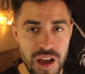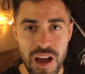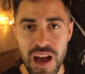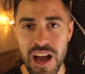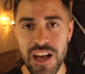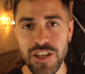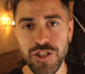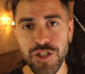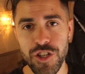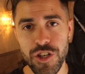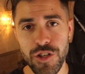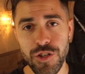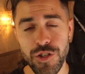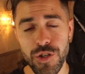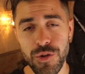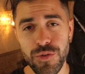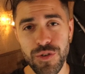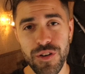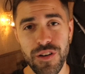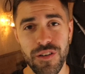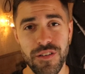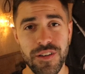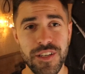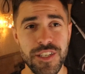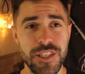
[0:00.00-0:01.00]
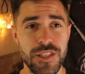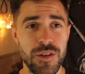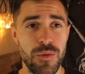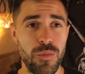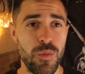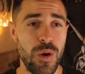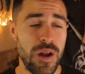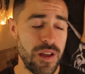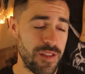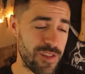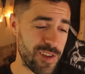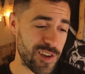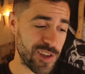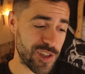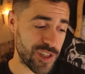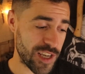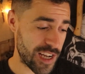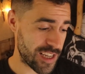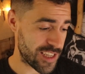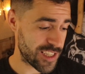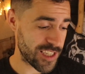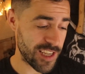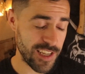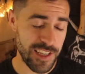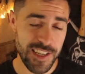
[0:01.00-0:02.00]
As usual, guys, with
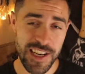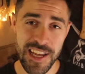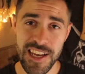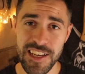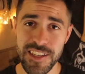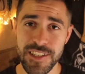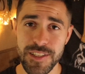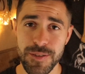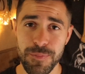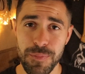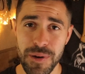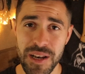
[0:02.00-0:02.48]
Shed Sundays,